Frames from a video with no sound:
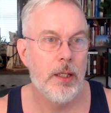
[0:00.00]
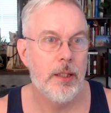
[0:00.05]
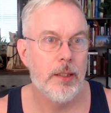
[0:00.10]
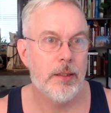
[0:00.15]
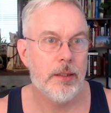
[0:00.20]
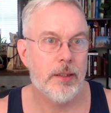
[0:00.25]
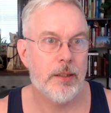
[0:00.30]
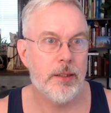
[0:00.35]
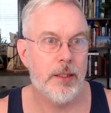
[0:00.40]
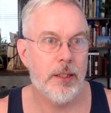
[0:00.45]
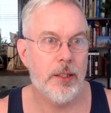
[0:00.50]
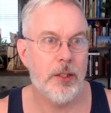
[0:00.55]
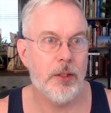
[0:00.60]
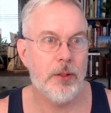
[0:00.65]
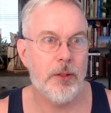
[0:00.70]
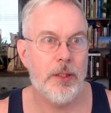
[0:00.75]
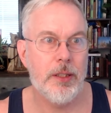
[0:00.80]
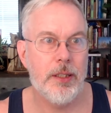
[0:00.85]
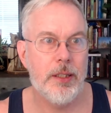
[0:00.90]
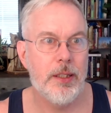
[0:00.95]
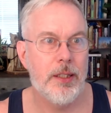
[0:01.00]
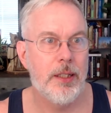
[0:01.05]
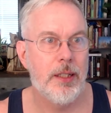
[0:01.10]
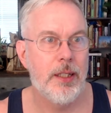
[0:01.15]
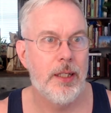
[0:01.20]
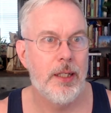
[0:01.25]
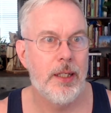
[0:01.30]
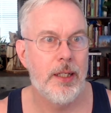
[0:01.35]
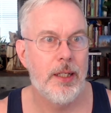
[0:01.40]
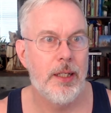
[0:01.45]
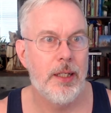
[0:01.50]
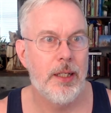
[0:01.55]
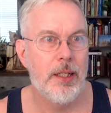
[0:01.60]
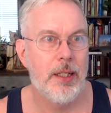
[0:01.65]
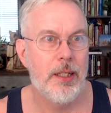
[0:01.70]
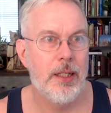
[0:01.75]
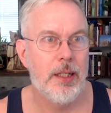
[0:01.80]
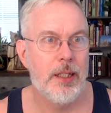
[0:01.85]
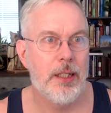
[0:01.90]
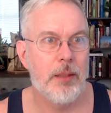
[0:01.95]
So,
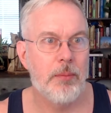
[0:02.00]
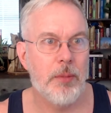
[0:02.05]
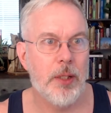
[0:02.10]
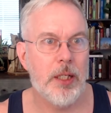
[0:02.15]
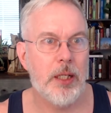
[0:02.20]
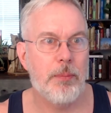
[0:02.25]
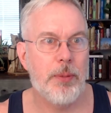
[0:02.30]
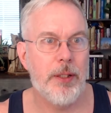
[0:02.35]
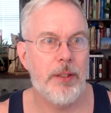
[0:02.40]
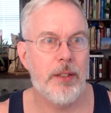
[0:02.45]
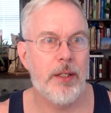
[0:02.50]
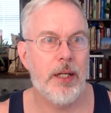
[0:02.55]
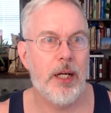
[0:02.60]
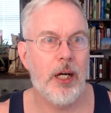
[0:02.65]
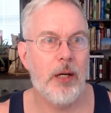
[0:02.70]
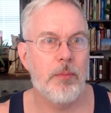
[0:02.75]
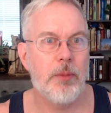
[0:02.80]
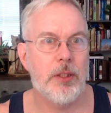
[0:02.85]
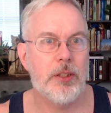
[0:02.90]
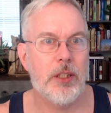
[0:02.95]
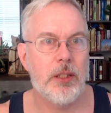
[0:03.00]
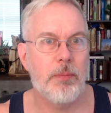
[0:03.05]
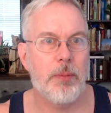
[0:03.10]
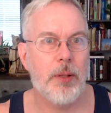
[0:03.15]
in my opinion, how much of the